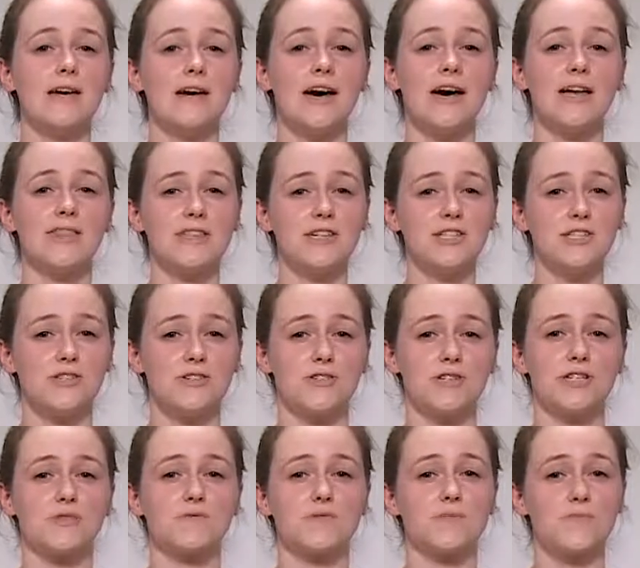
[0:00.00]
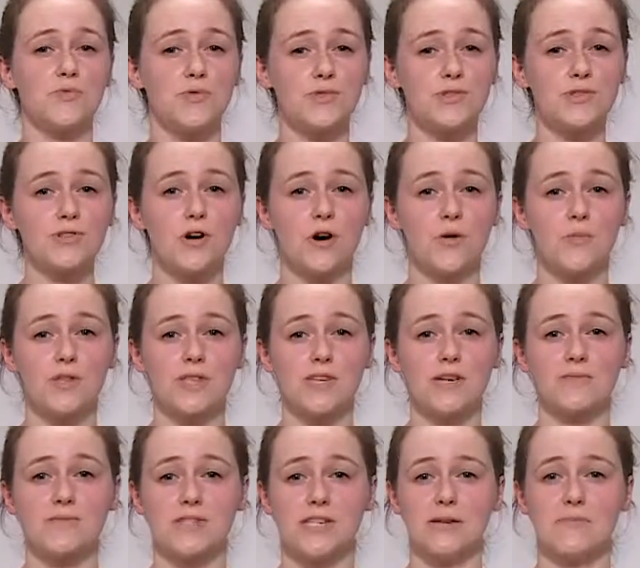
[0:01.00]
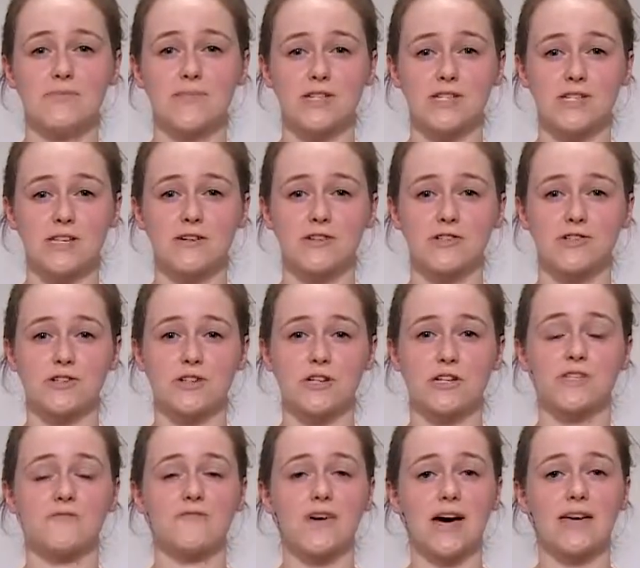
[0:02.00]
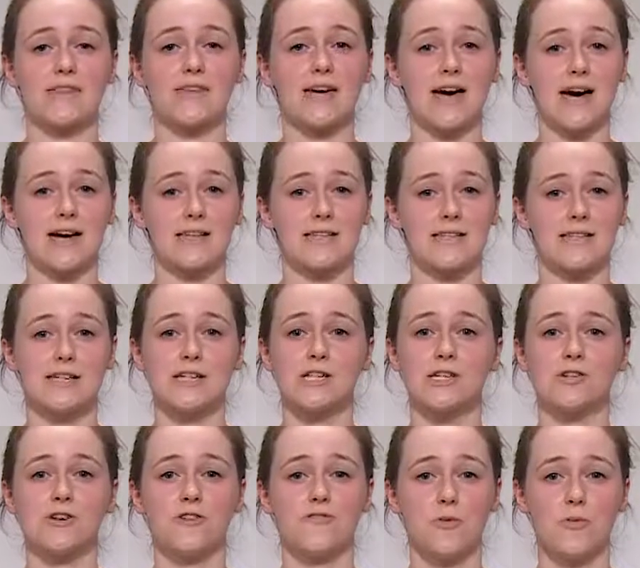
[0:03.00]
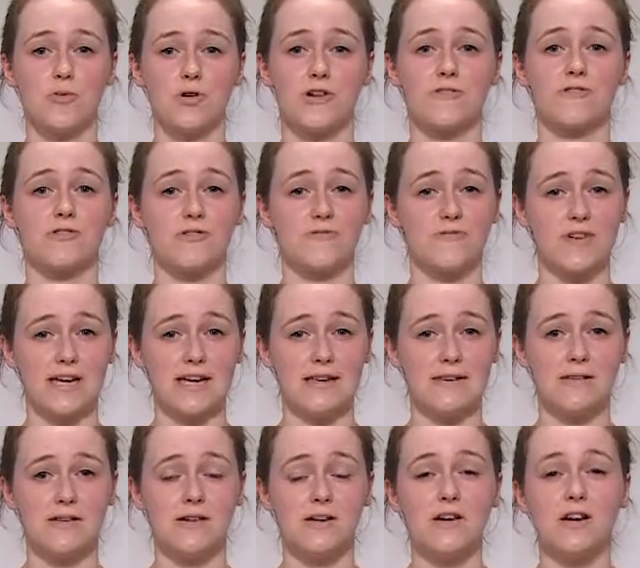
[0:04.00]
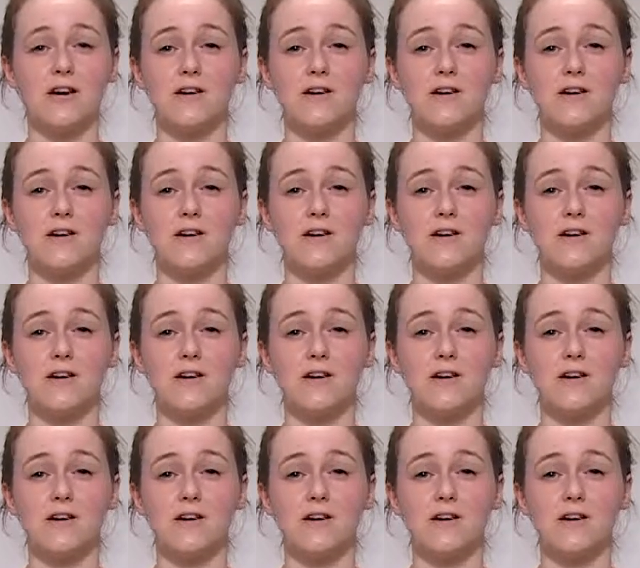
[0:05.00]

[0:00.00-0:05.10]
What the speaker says: In this unit, we most commonly obtain blood cultures via the cannulation of a peripheral vein,